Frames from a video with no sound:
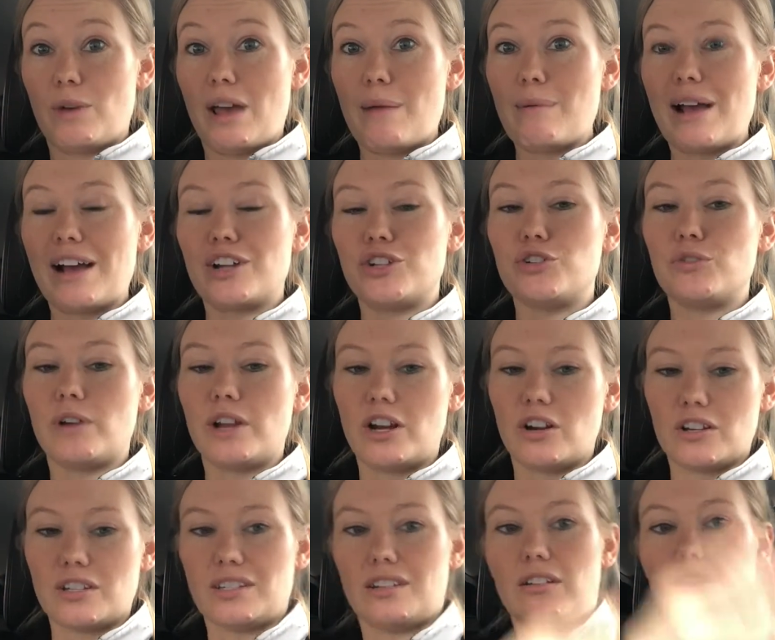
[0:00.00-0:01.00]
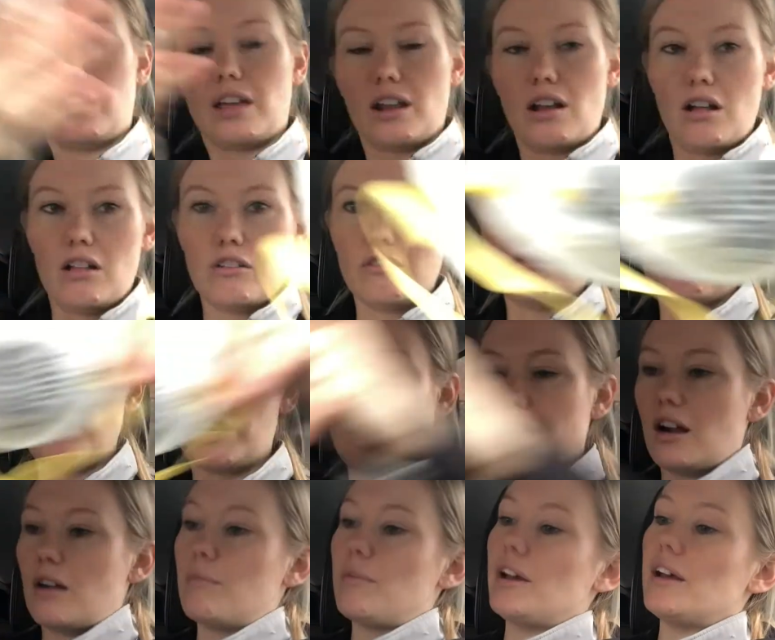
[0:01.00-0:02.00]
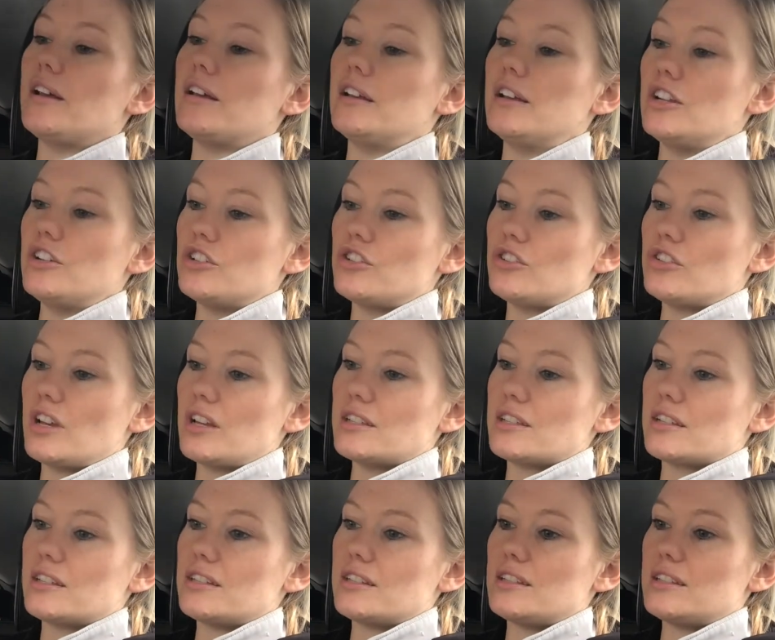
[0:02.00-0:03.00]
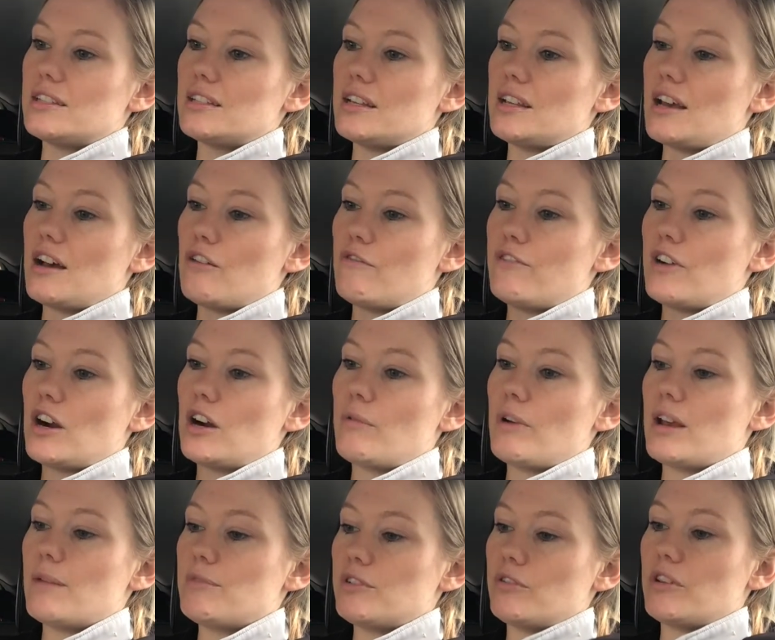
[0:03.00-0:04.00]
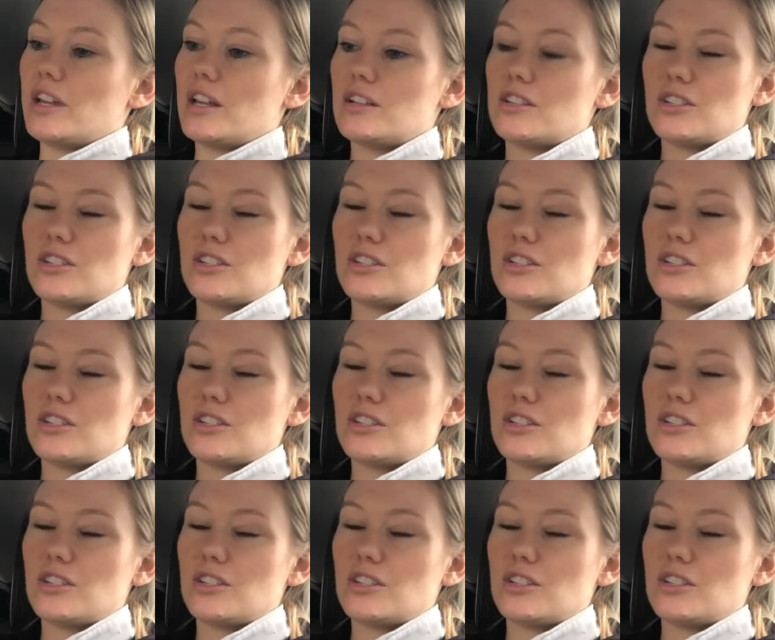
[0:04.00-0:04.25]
I'm not going to do it right here because it'll get all over my car, but just so you guys can see how far away I'm doing it.